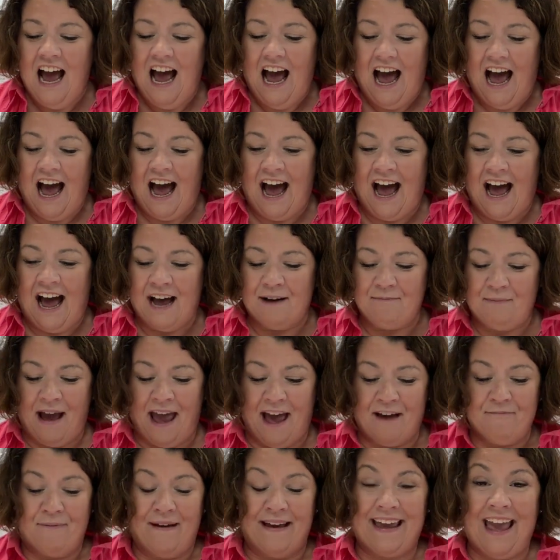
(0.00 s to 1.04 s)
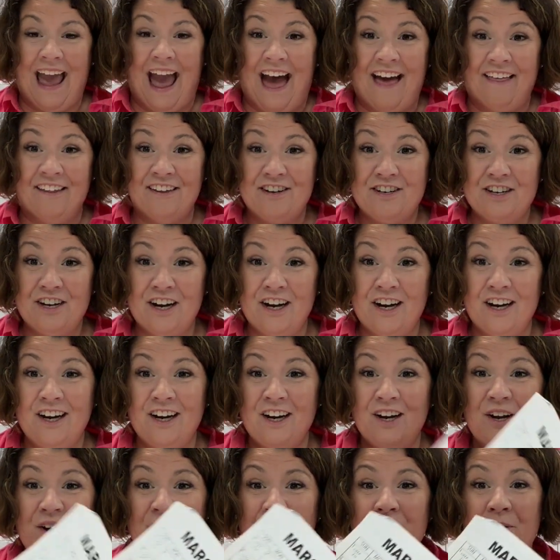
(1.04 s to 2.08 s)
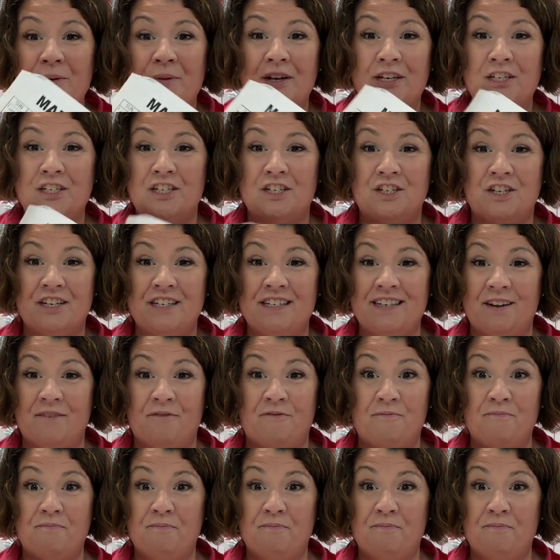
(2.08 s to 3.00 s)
I have my calendar, which is just a